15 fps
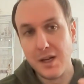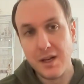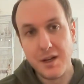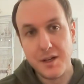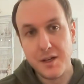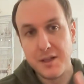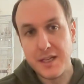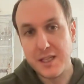You
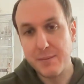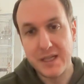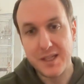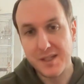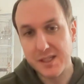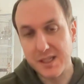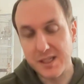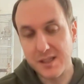need to be
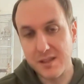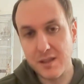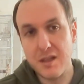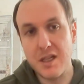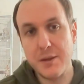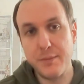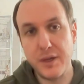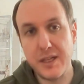consistent, you need to
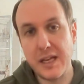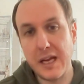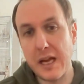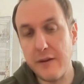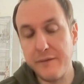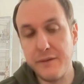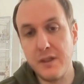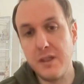put in that
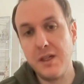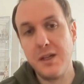effort,